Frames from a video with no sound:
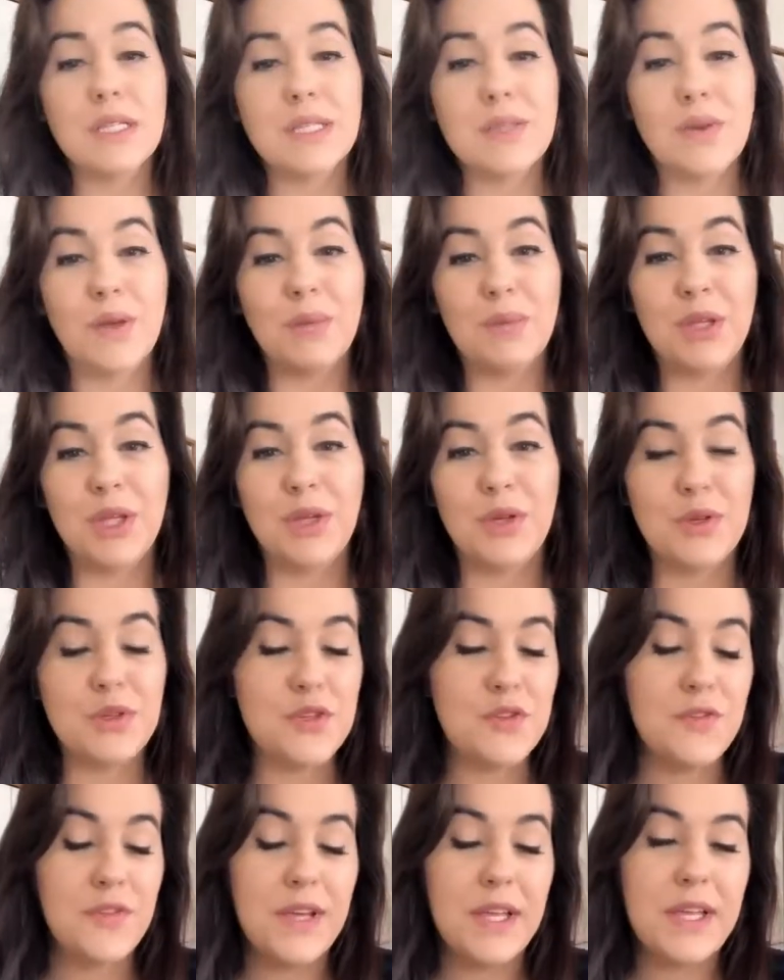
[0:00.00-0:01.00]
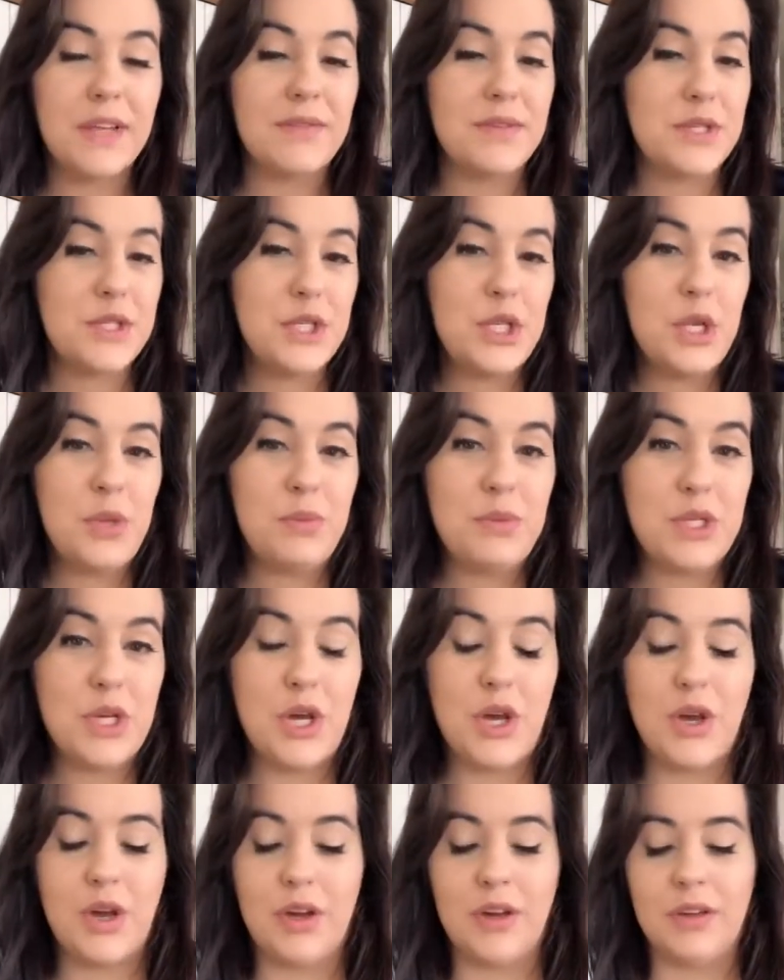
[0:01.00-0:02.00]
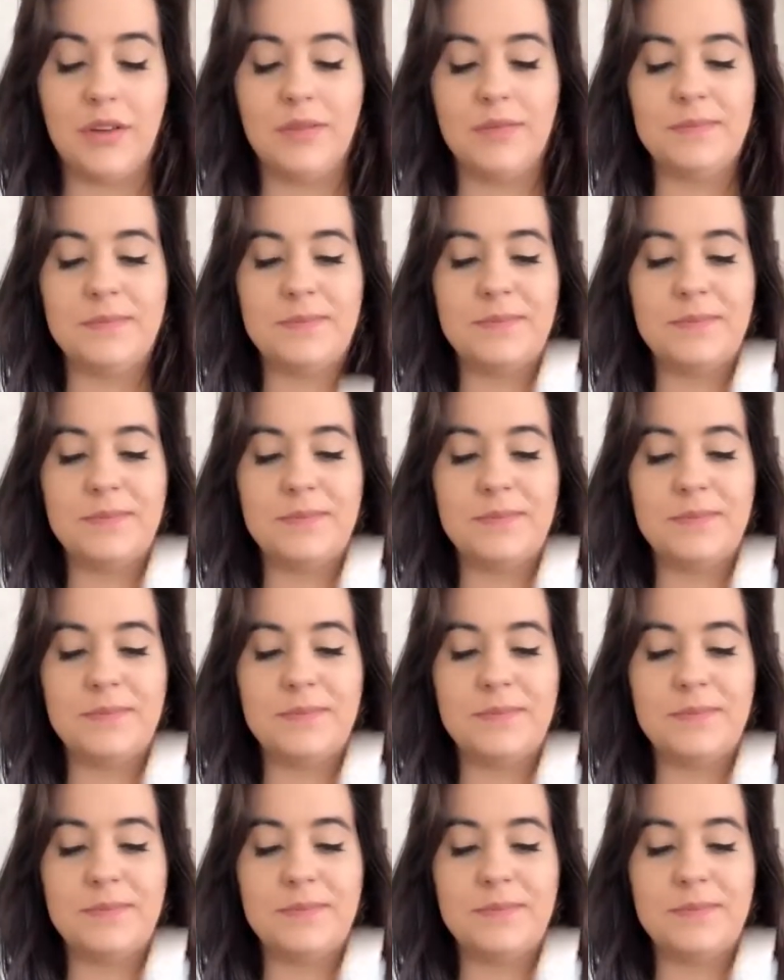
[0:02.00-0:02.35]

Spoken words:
So I'm a huge fan of Snoop Dogg.